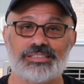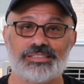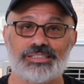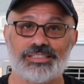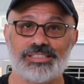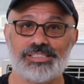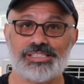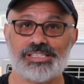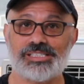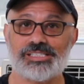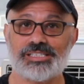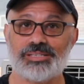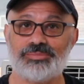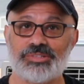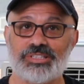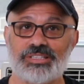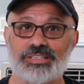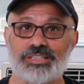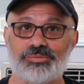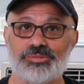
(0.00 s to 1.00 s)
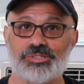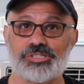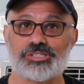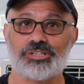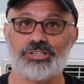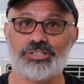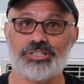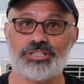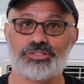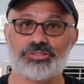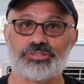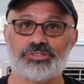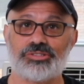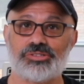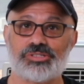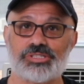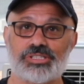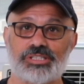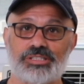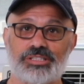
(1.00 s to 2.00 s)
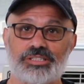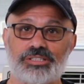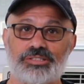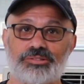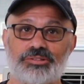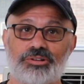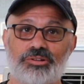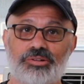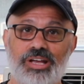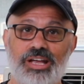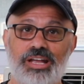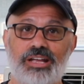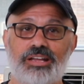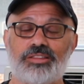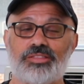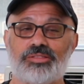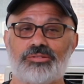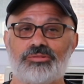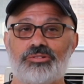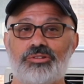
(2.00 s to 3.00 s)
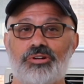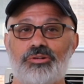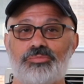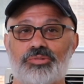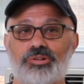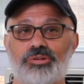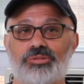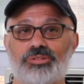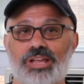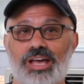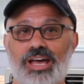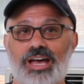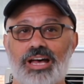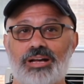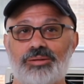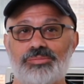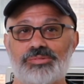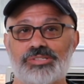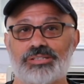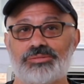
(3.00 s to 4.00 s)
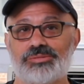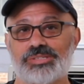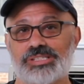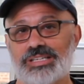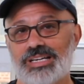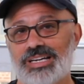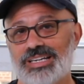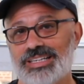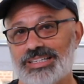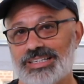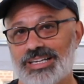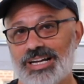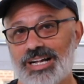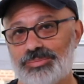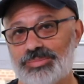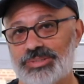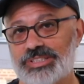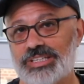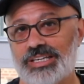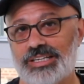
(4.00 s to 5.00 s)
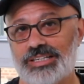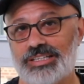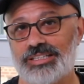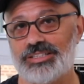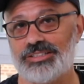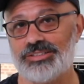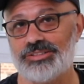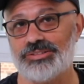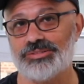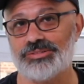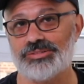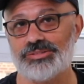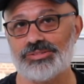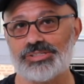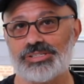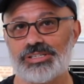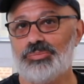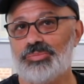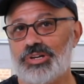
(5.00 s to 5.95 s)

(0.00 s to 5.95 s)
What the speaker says: Now this is something that we saw introduced in the Hero 8 through GoPro Labs, and it was kind of complicated to use,